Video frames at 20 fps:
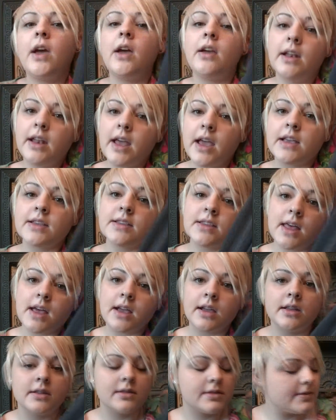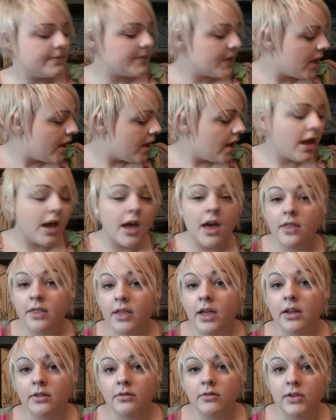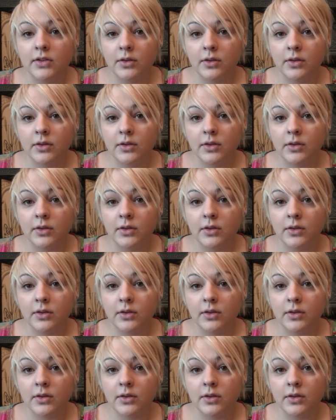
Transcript: very nice leggings and that